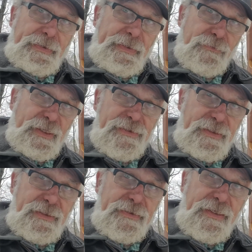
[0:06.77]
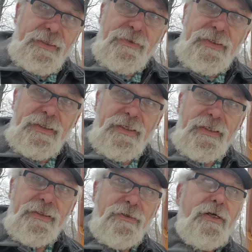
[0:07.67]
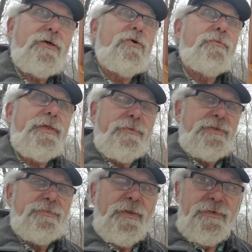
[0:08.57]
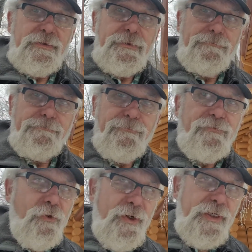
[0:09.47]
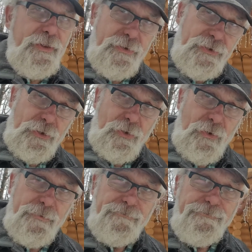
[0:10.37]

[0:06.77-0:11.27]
in Wayzata today looking at a log home that was built 40 years ago.